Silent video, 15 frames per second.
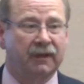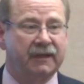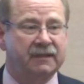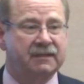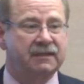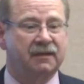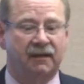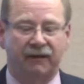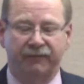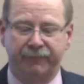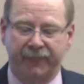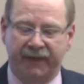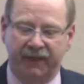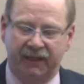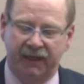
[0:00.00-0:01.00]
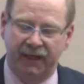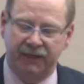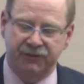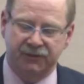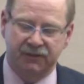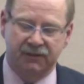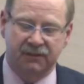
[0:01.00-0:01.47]
list of
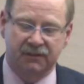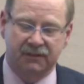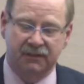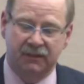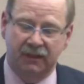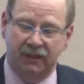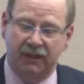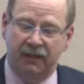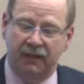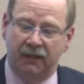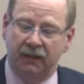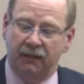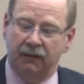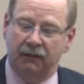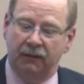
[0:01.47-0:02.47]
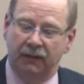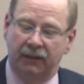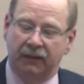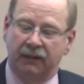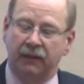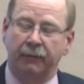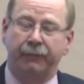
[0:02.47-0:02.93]
medications
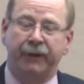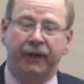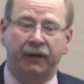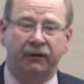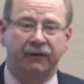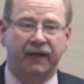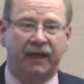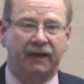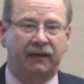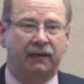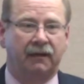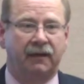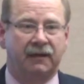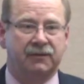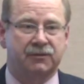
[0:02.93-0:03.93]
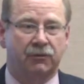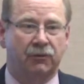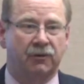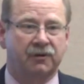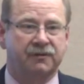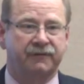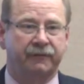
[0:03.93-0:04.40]
and compare that against
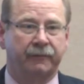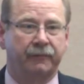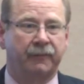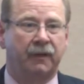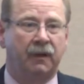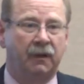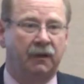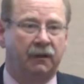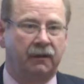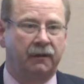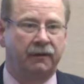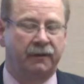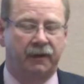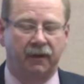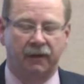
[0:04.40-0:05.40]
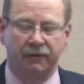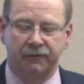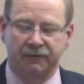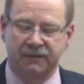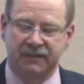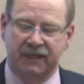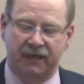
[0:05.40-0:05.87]
orders from the
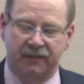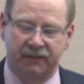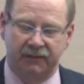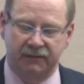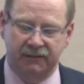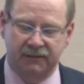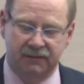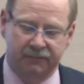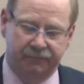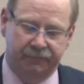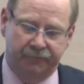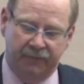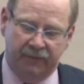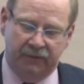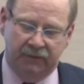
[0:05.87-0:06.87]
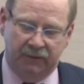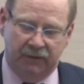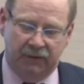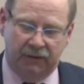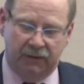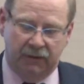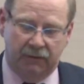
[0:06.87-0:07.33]
other settings.
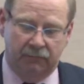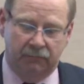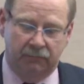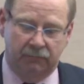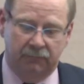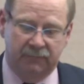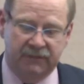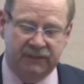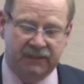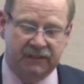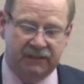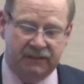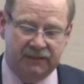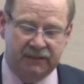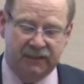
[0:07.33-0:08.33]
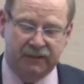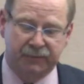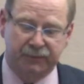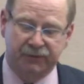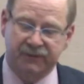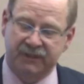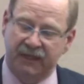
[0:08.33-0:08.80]

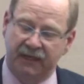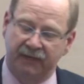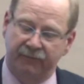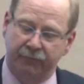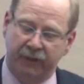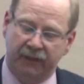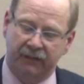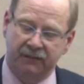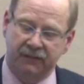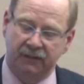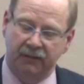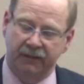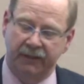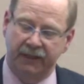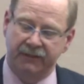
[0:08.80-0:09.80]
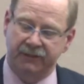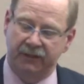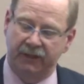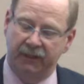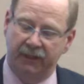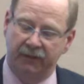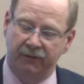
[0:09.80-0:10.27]
66% of
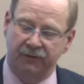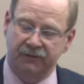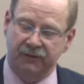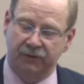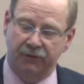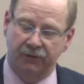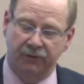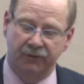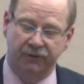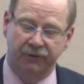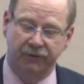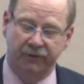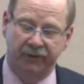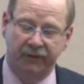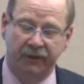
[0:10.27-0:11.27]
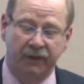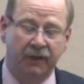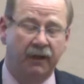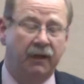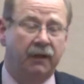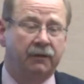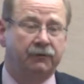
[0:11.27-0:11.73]
reconciliation errors occurred during
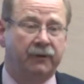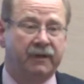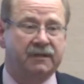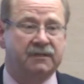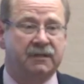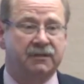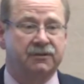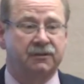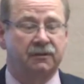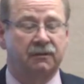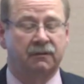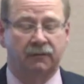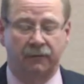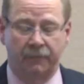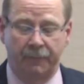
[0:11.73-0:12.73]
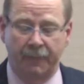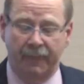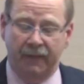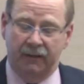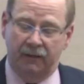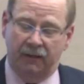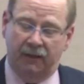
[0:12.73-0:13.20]
transition
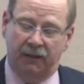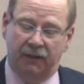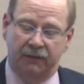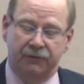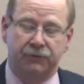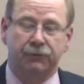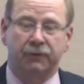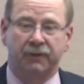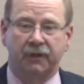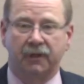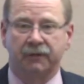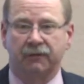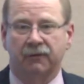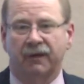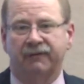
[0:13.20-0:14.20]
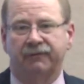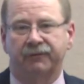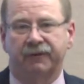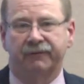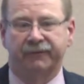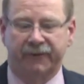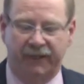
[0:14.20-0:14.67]
to another
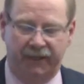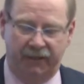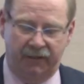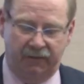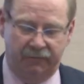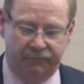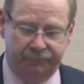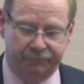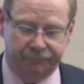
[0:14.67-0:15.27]
level of care.